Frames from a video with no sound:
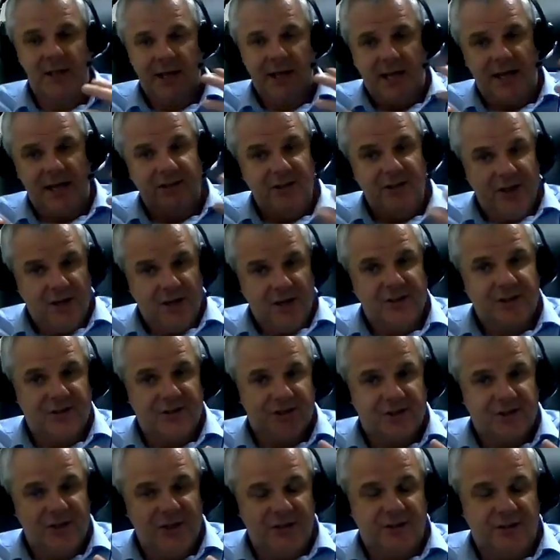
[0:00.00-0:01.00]
and the other
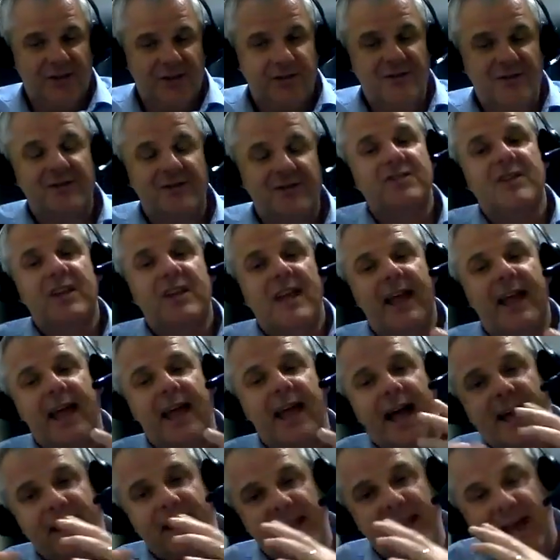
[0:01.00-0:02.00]
students,
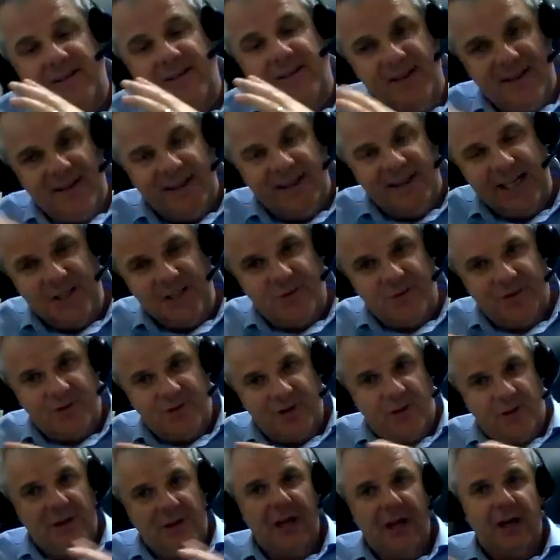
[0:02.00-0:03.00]
and having things which
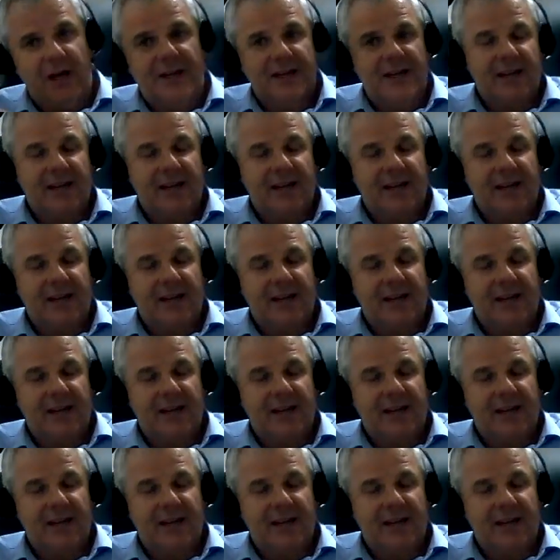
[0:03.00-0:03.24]
are online.